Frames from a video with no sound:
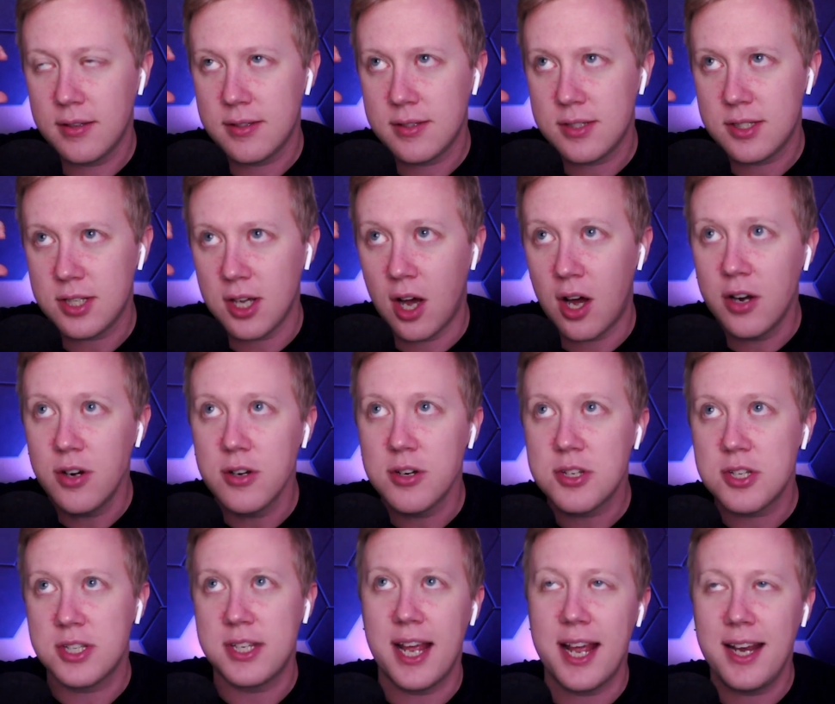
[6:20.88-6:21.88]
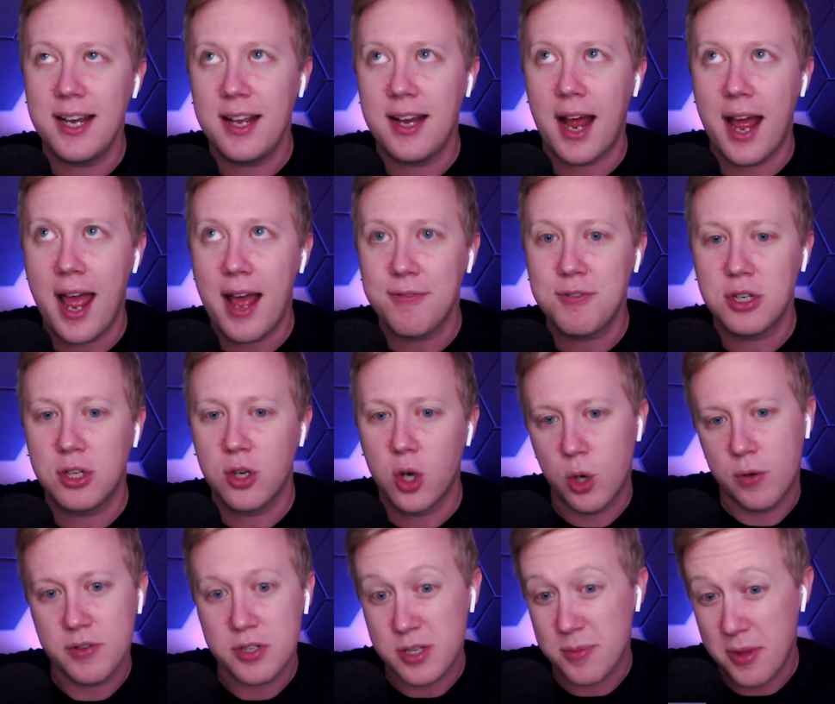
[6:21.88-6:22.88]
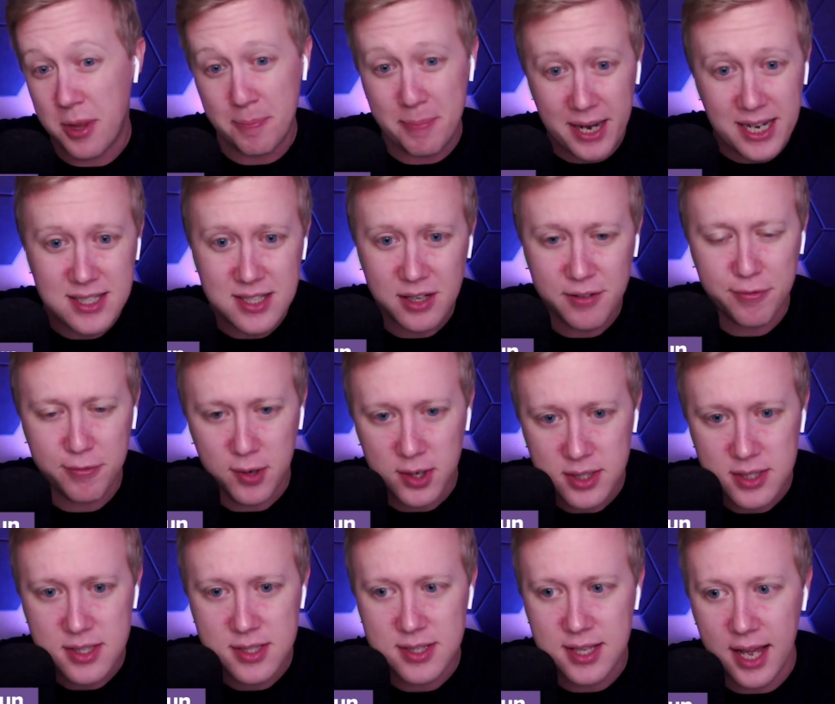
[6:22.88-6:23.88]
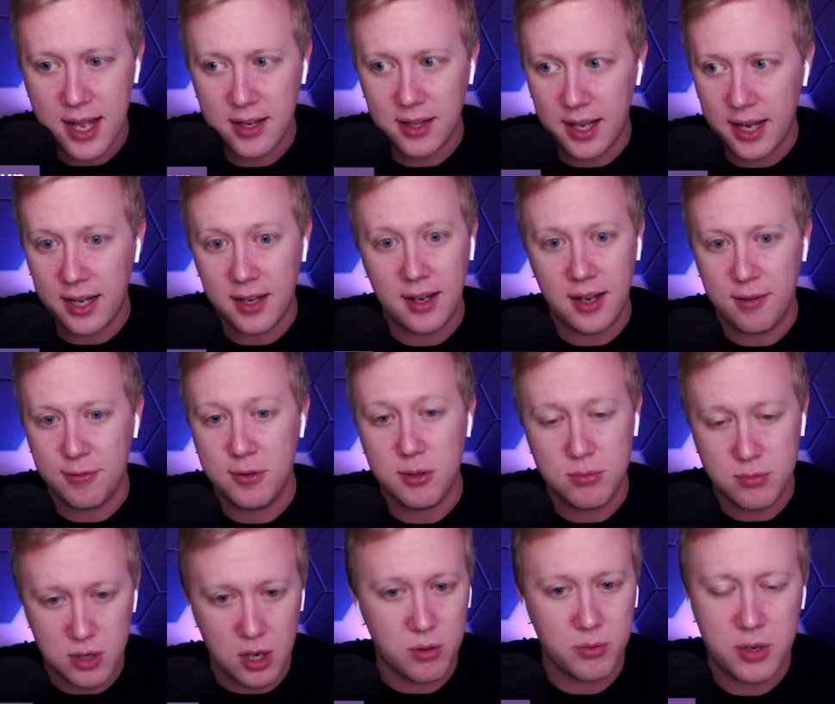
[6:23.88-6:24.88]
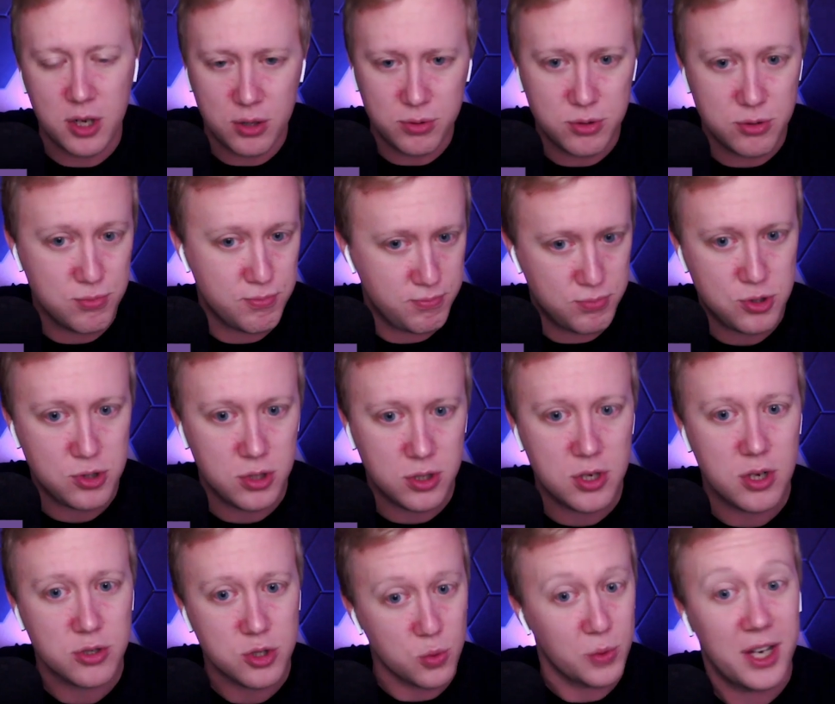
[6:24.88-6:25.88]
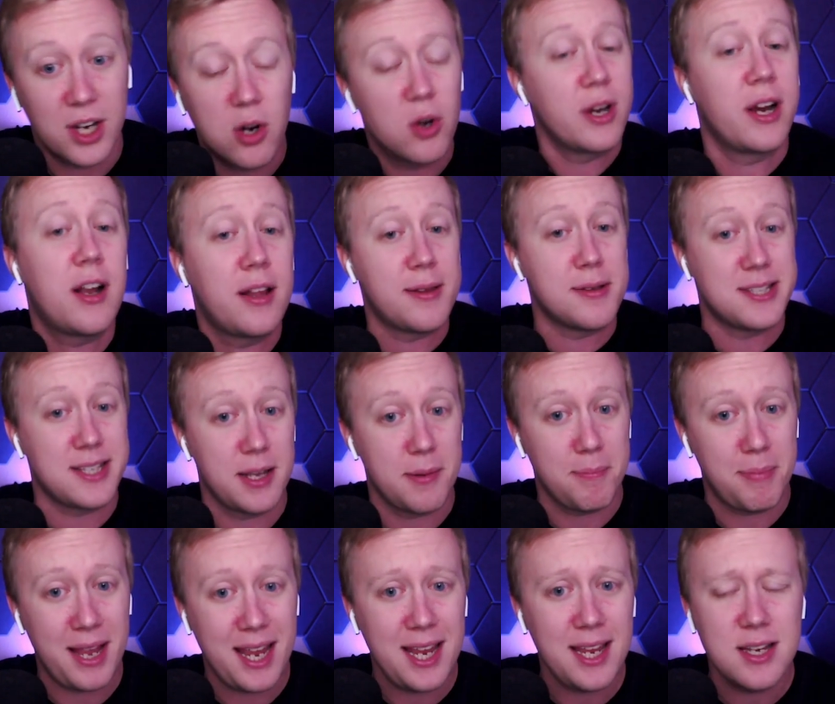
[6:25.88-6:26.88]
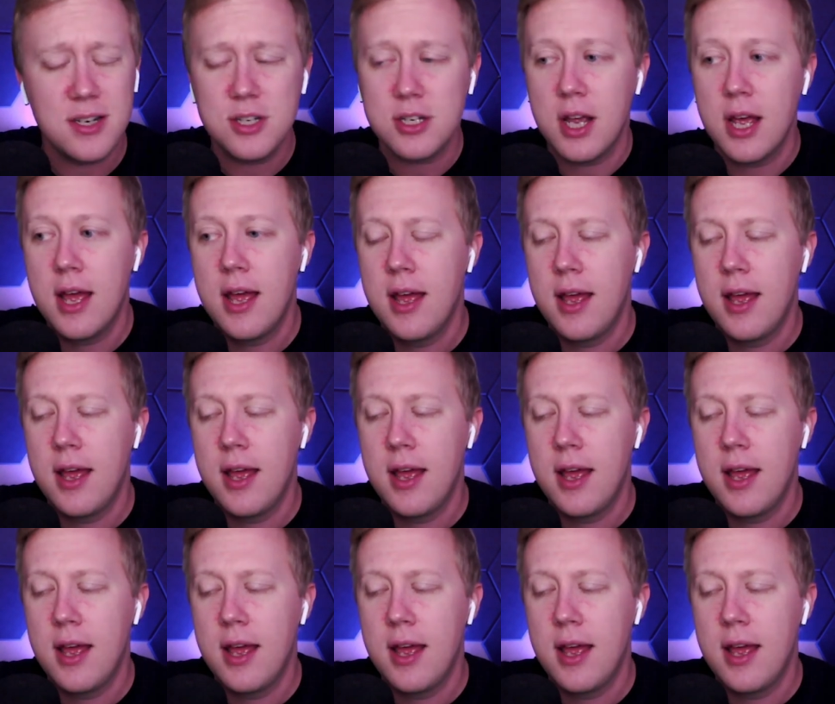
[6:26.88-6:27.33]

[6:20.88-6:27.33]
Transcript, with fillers: to understand it, I have to go over some of the basic fronts that, like, if you don't know, you should know, so we can all get on the same page.